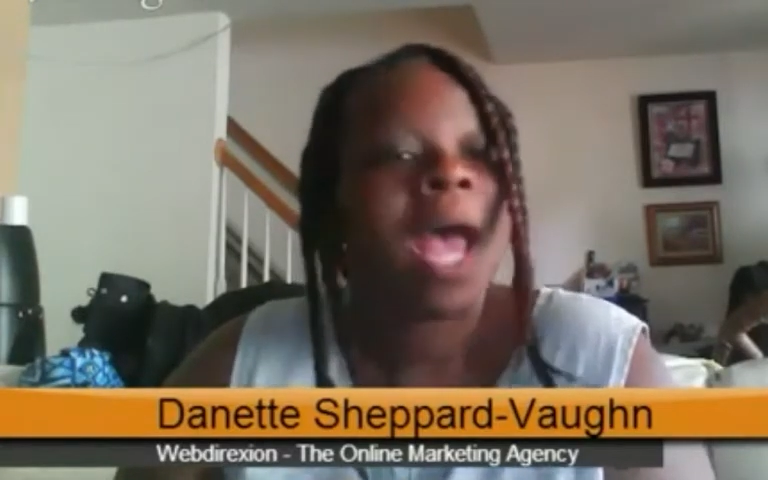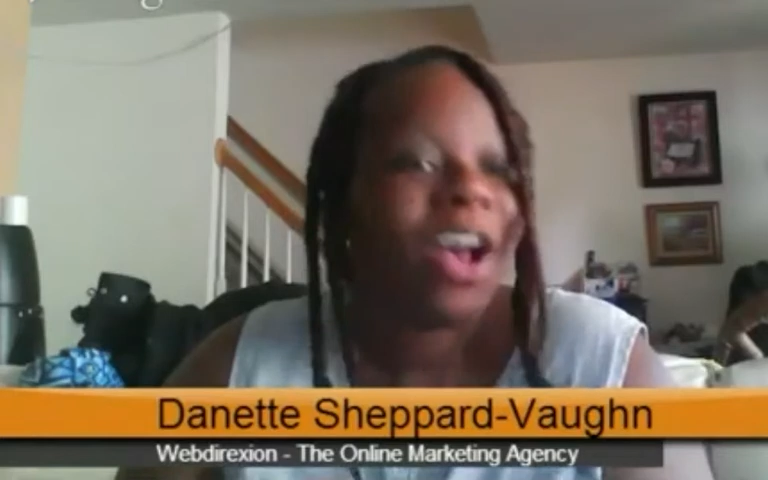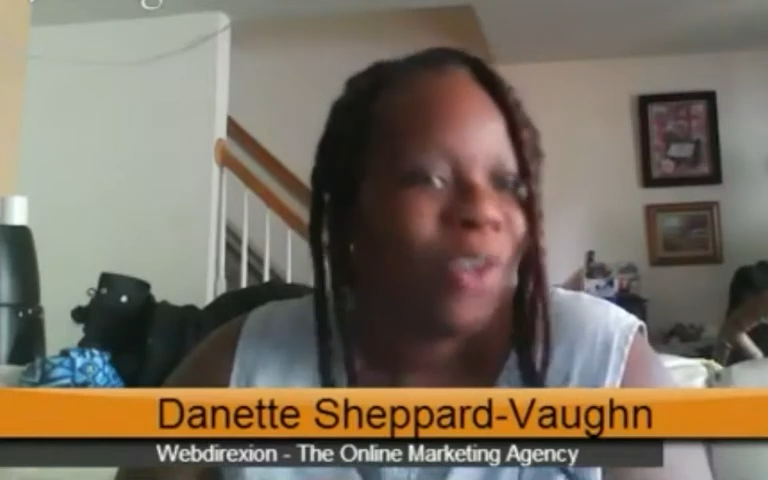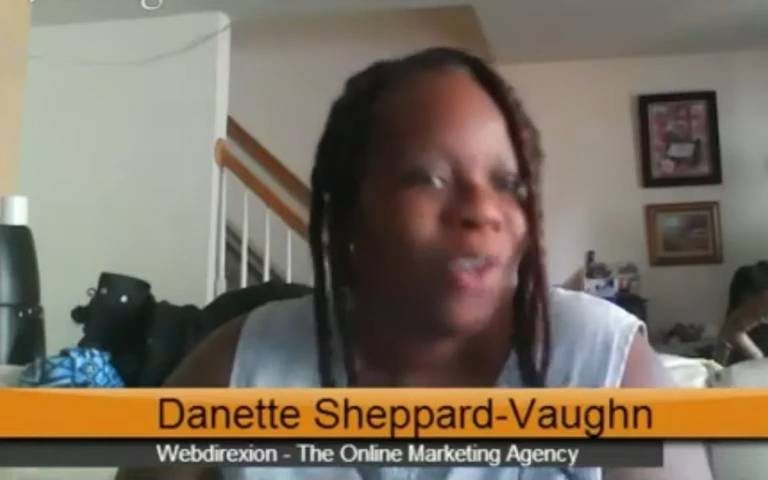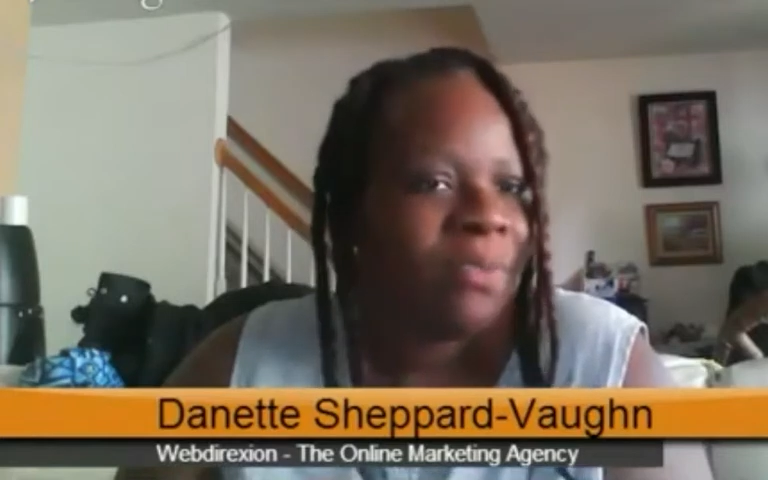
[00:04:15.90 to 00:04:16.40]

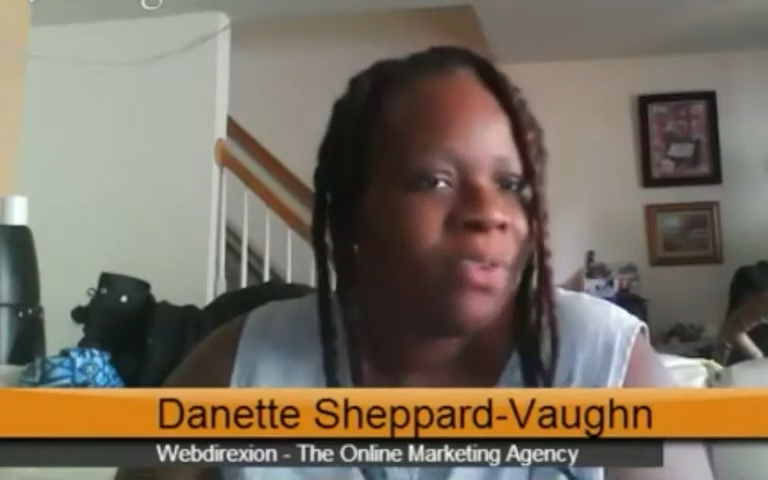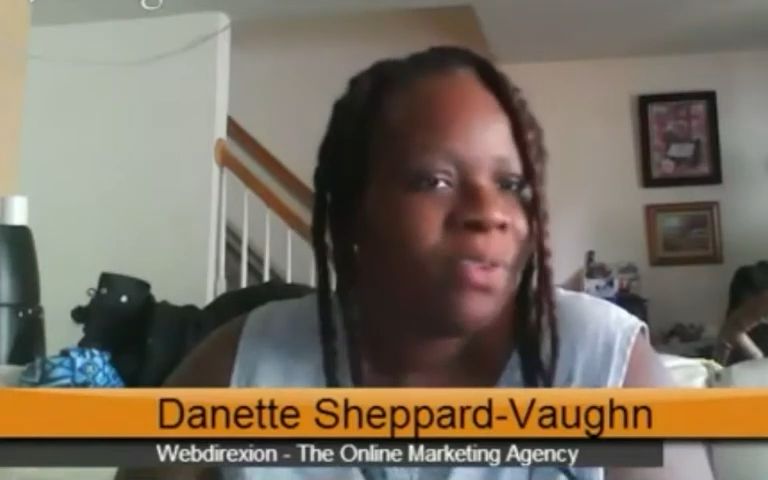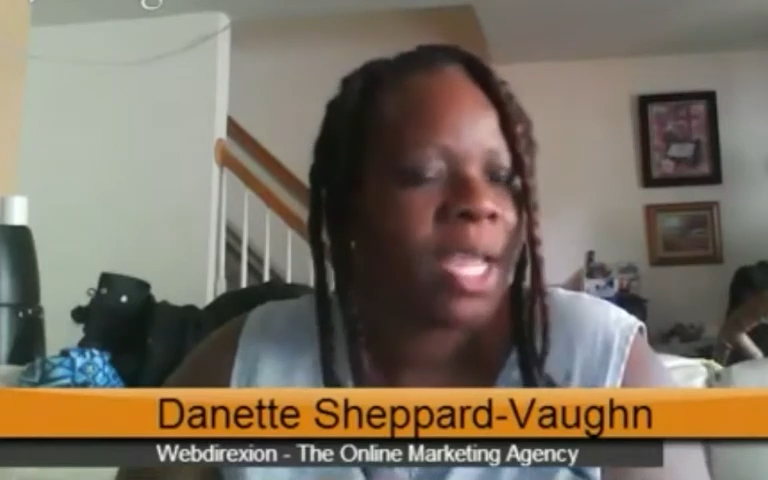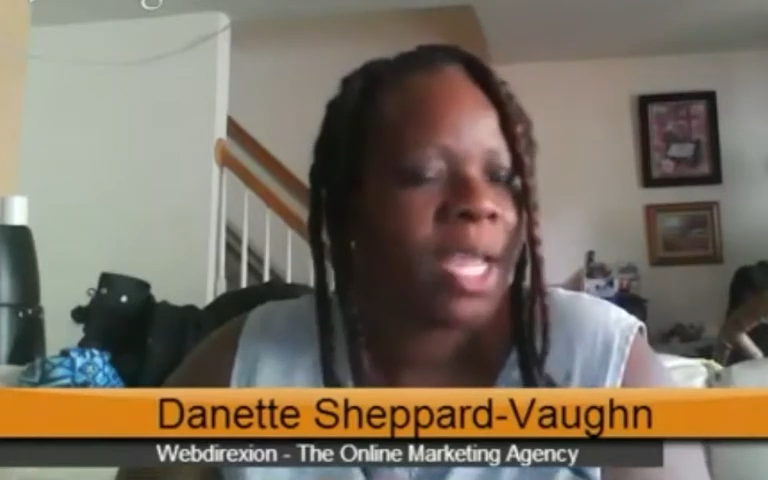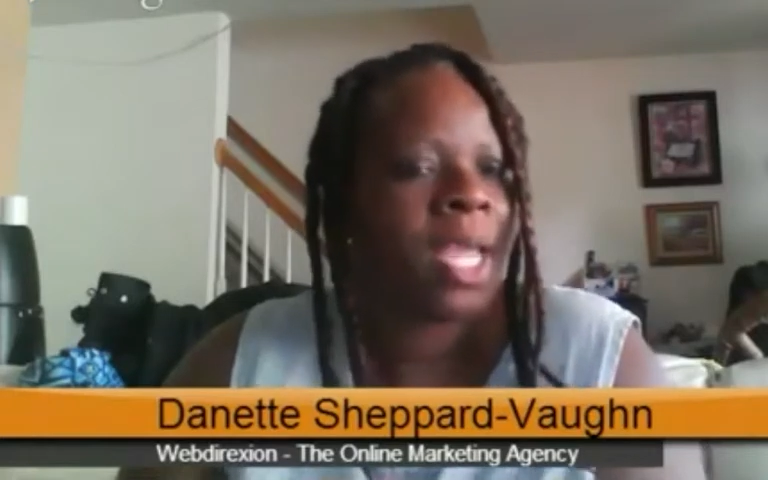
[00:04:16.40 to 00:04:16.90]

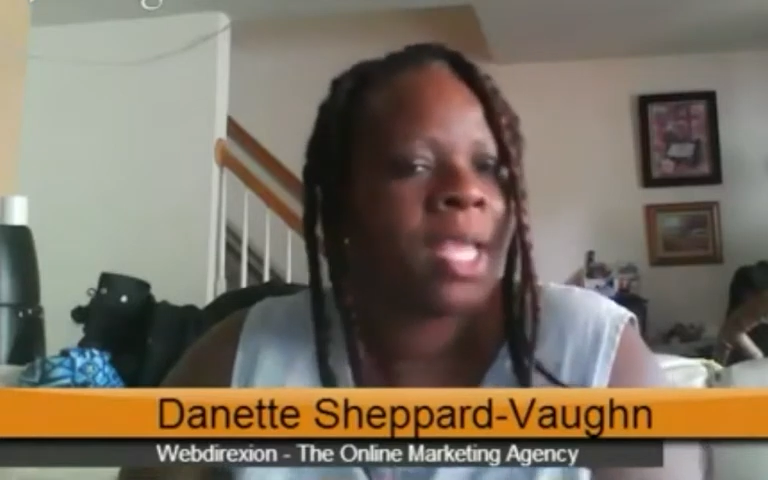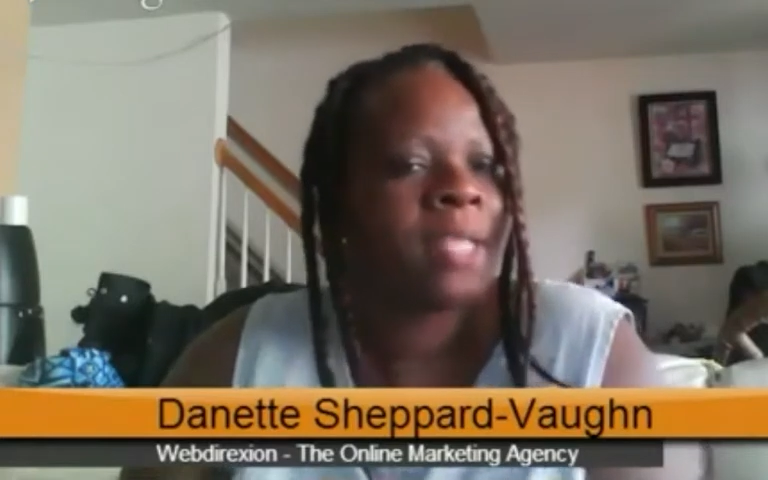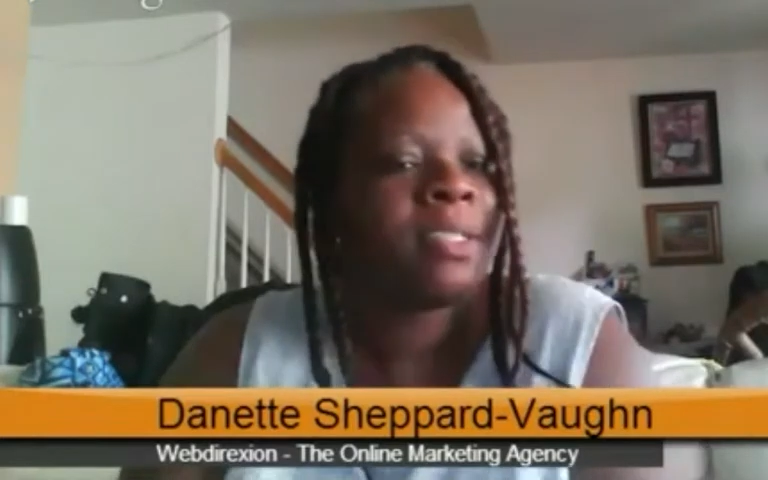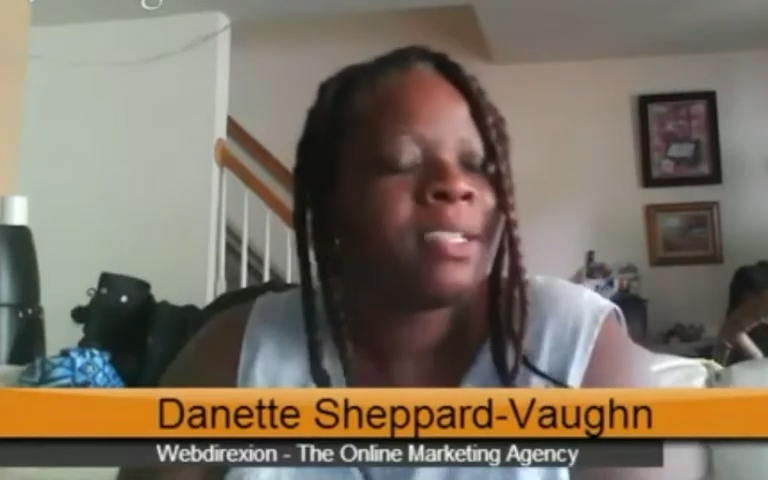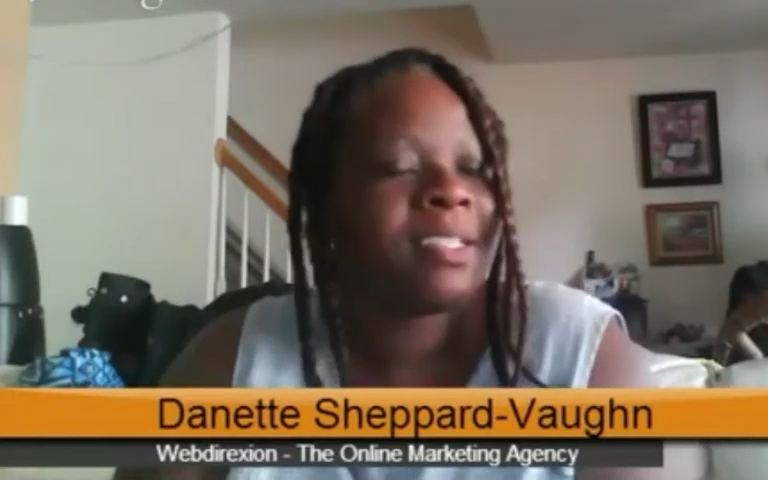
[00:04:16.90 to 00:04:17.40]
However,
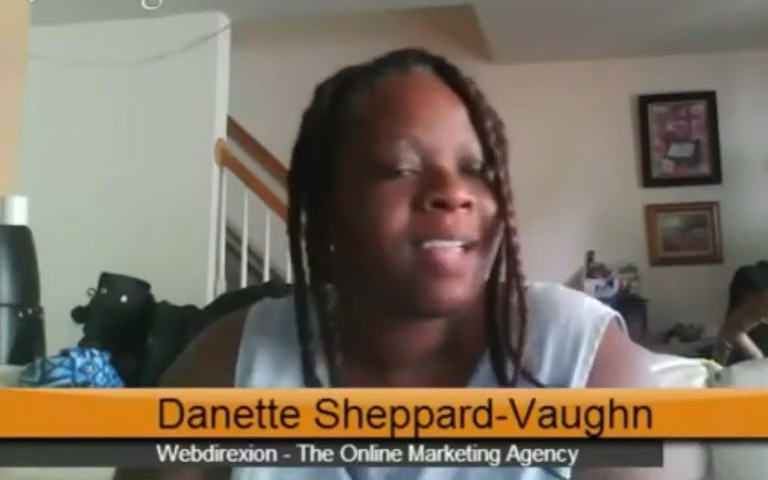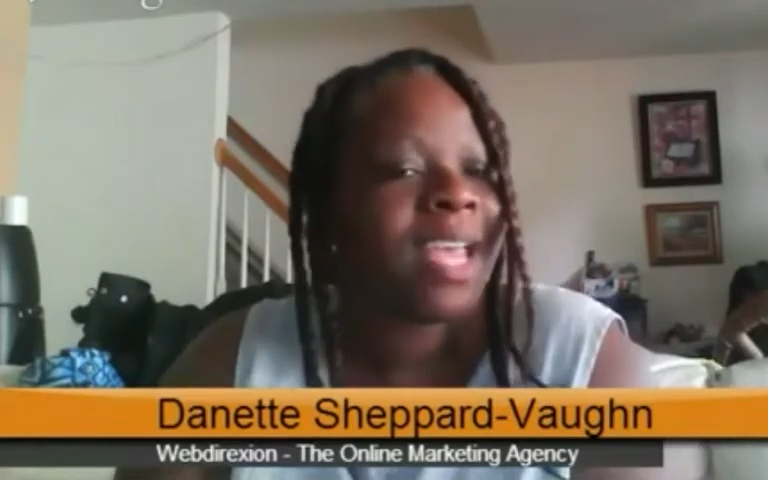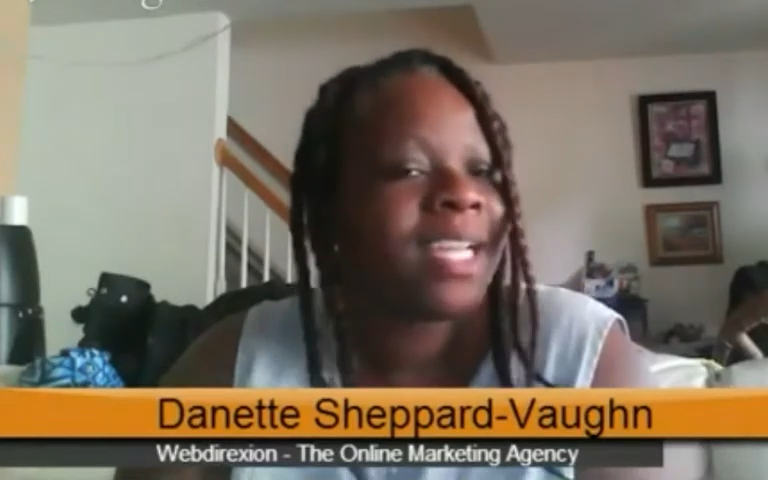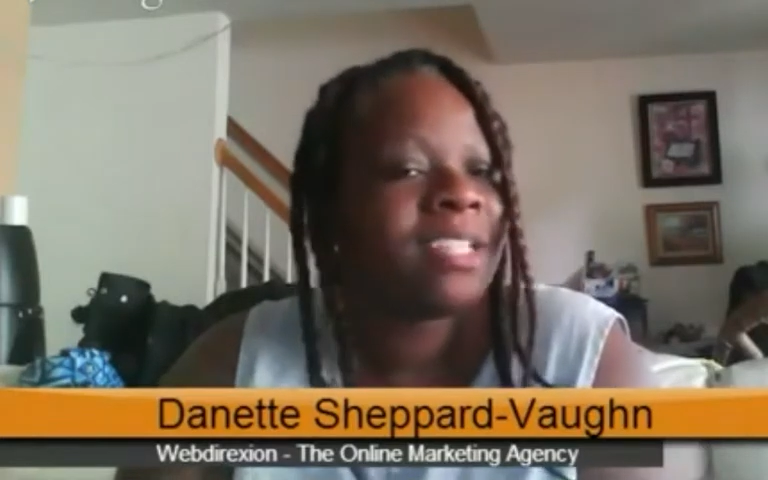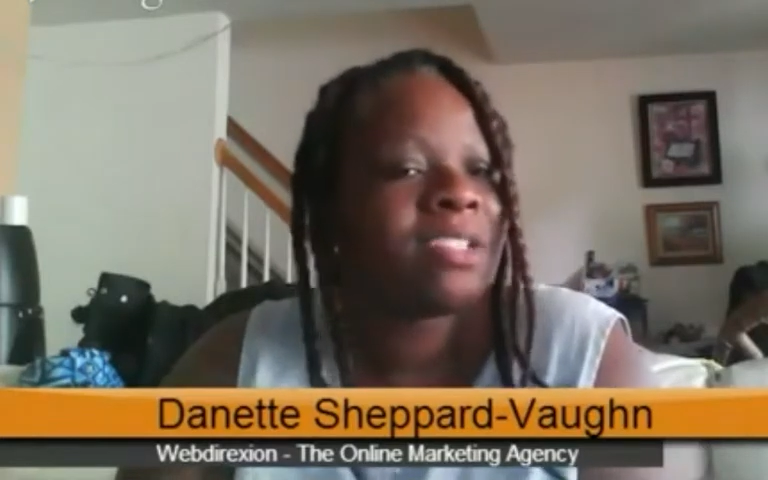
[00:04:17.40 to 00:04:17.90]
and the
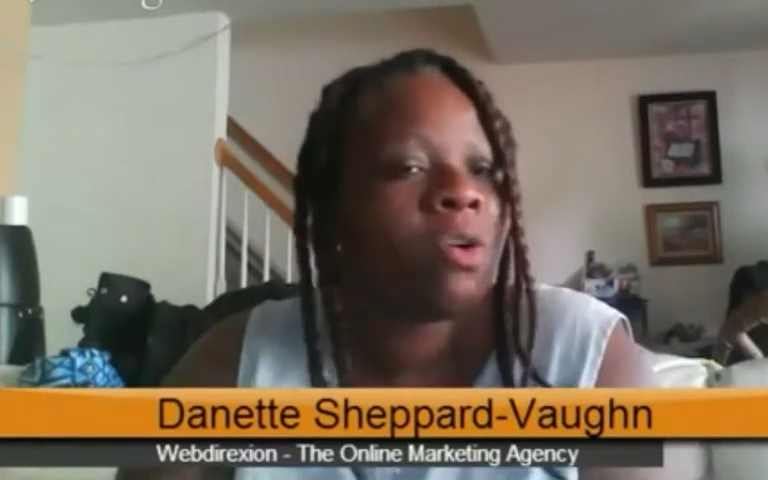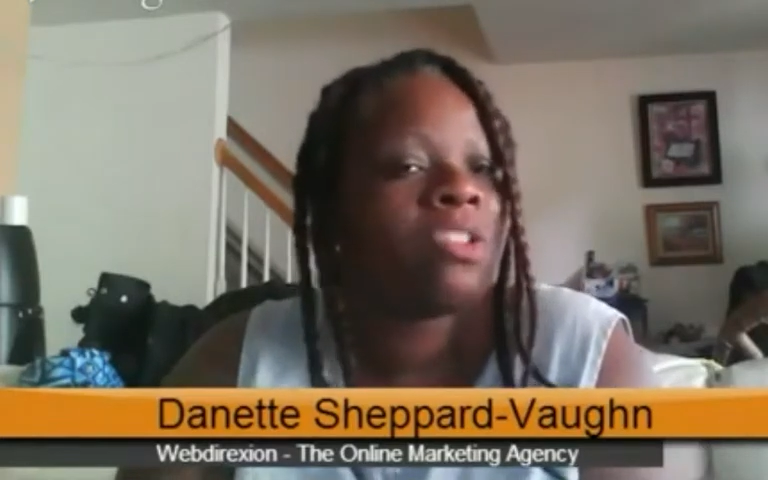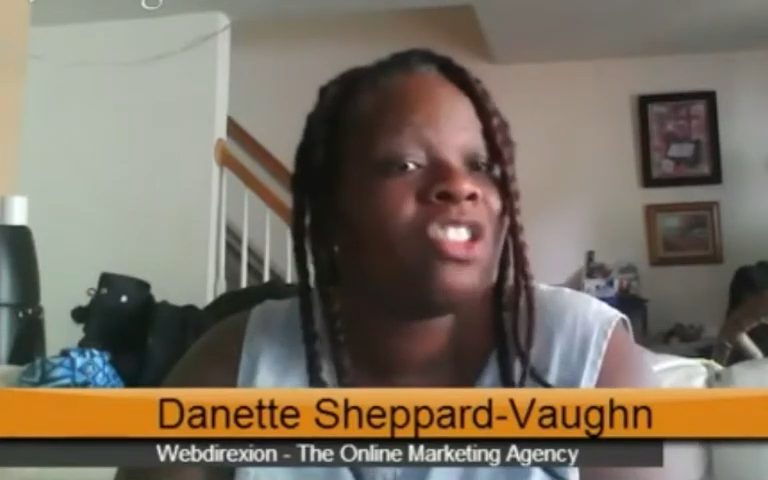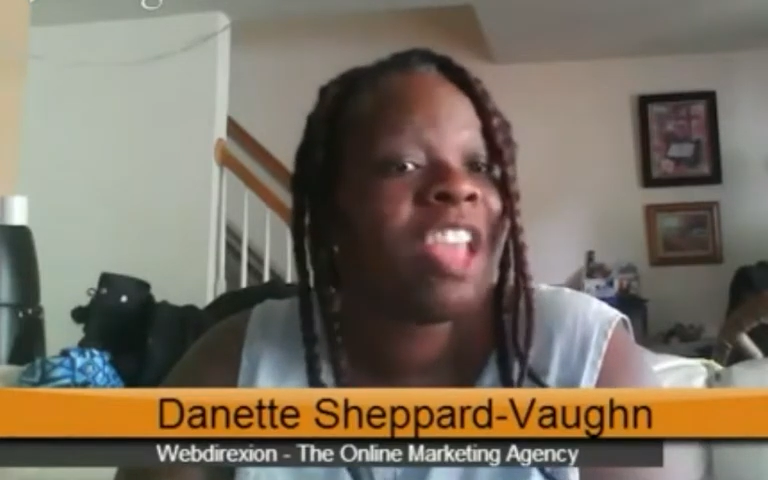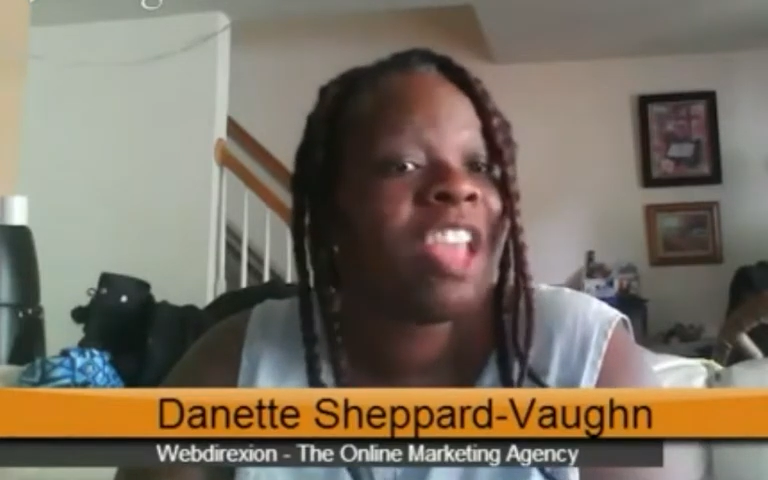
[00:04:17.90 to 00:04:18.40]
site is called